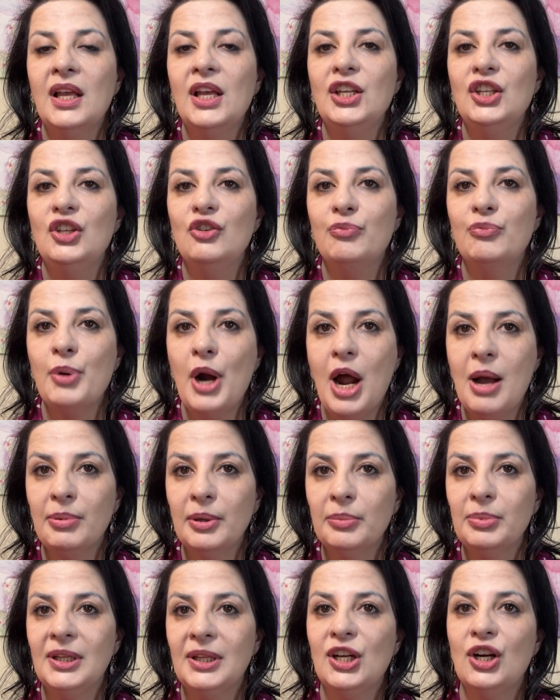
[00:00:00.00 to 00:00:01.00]
You've
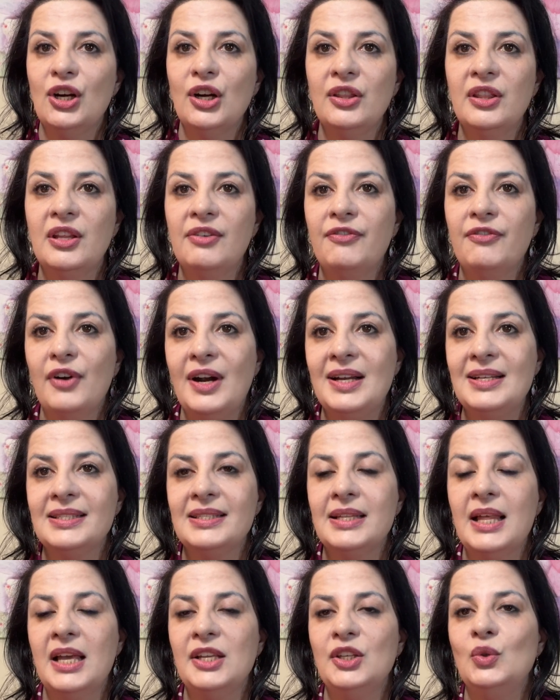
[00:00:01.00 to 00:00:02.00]
probably heard the phrase
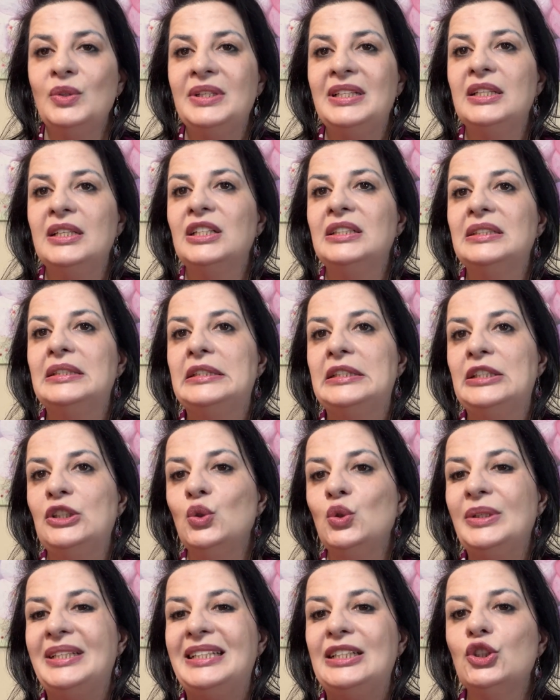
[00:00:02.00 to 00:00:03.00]
that you
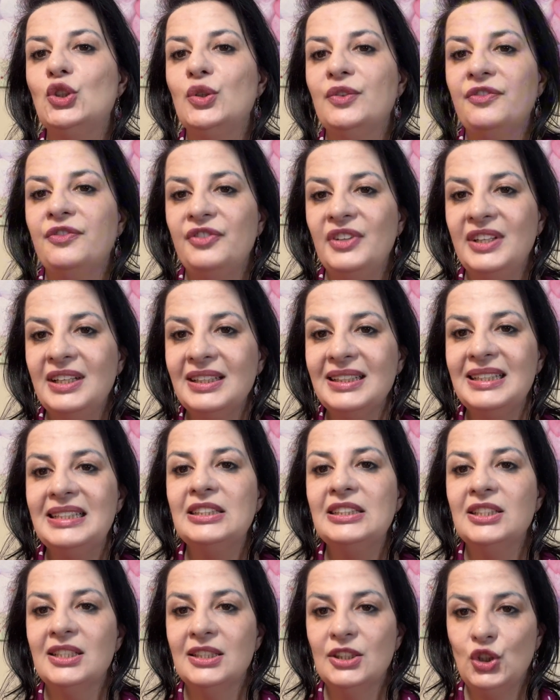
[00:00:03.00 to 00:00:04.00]
need to feel
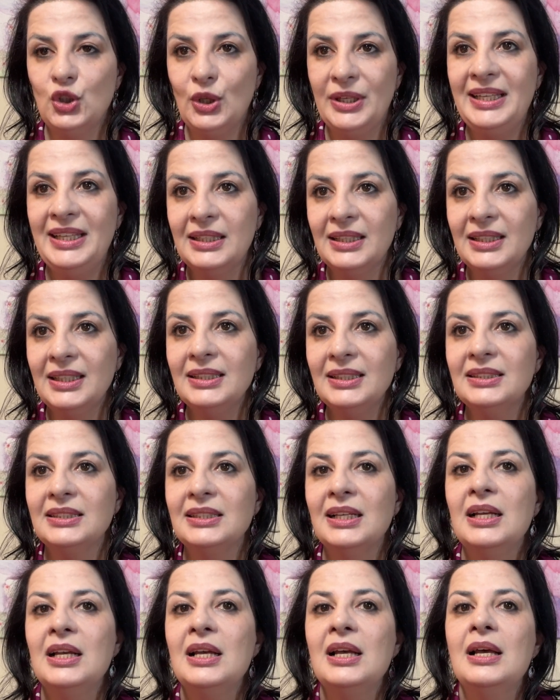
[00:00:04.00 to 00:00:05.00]
it to heal it.
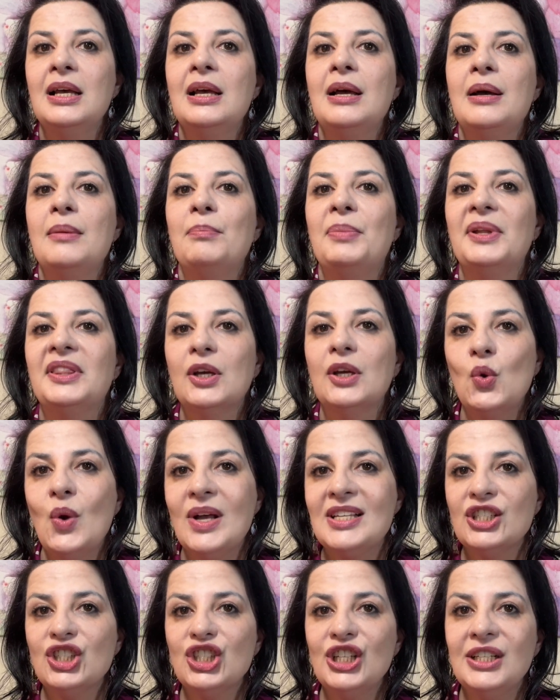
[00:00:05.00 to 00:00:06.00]
But the
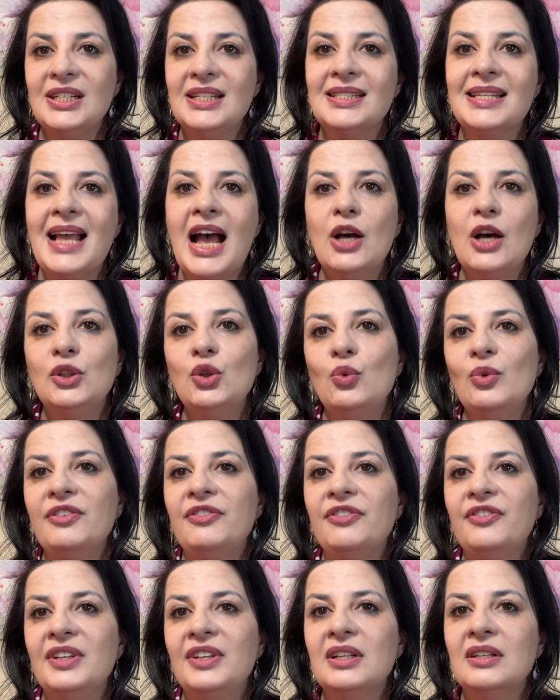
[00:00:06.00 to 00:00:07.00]
question is, how do we
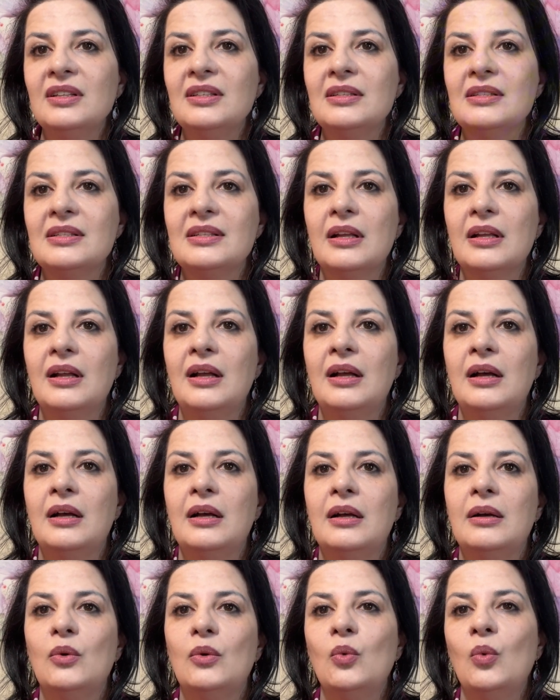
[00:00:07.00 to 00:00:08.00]
feel
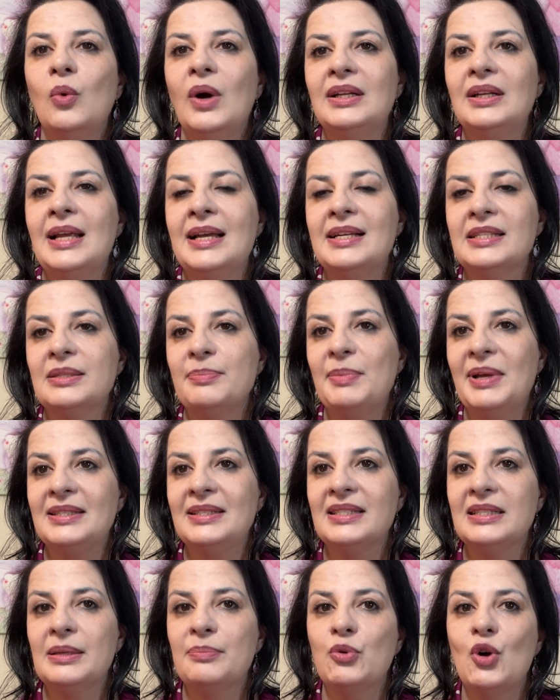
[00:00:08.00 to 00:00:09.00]
what has been
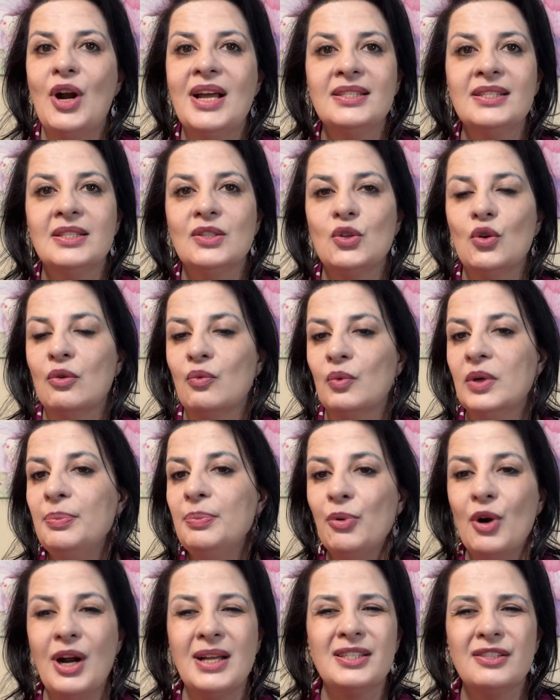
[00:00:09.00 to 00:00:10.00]
suppressed or
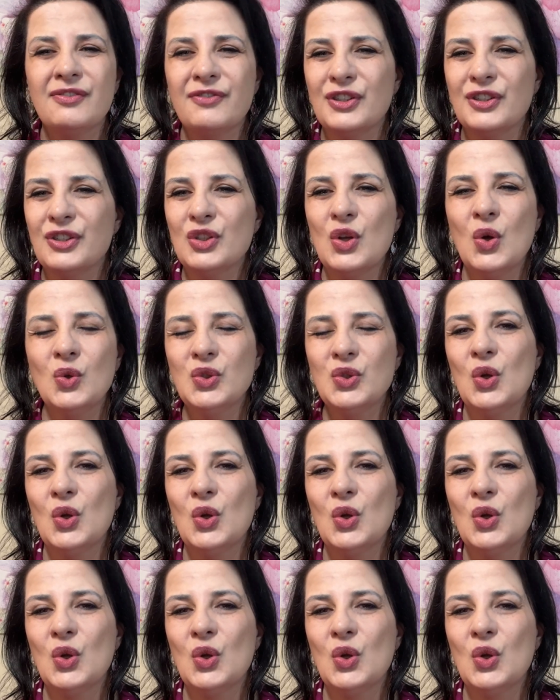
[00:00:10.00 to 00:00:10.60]
repressed for so